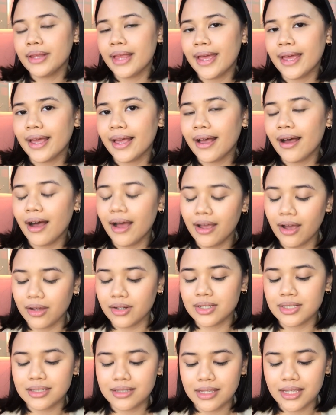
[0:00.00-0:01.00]
Like, I
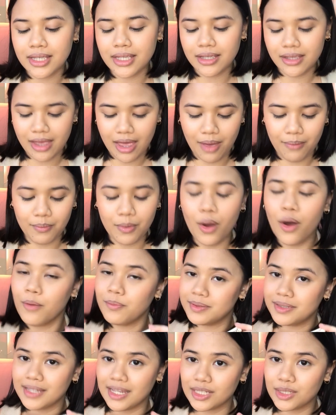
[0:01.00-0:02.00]
honestly am
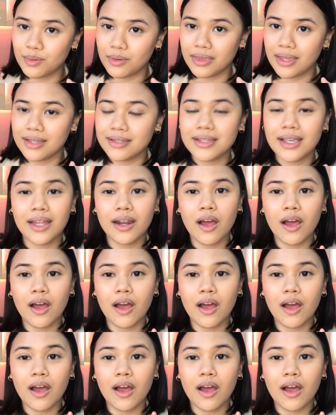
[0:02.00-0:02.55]
obsessed with this.